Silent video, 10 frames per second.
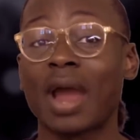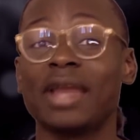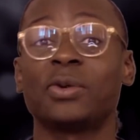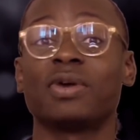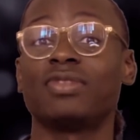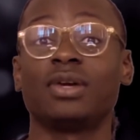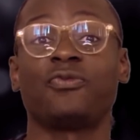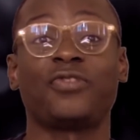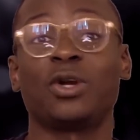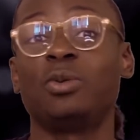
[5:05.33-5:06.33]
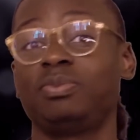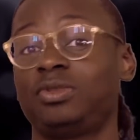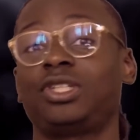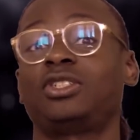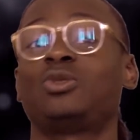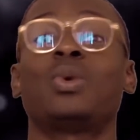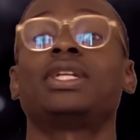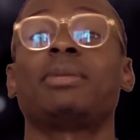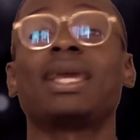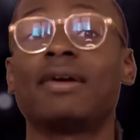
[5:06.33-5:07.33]
writer of the film just
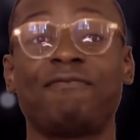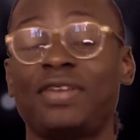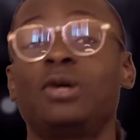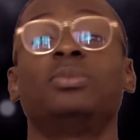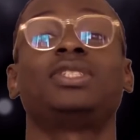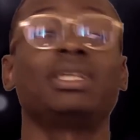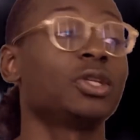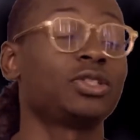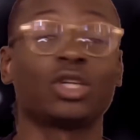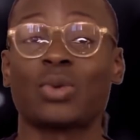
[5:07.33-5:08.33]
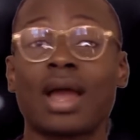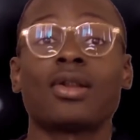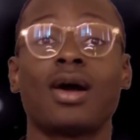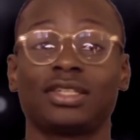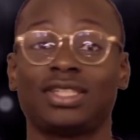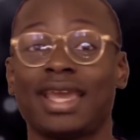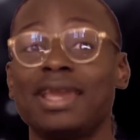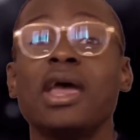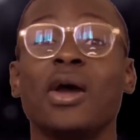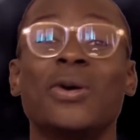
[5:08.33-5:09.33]
wanted to make a film similar to Groundhog's Day,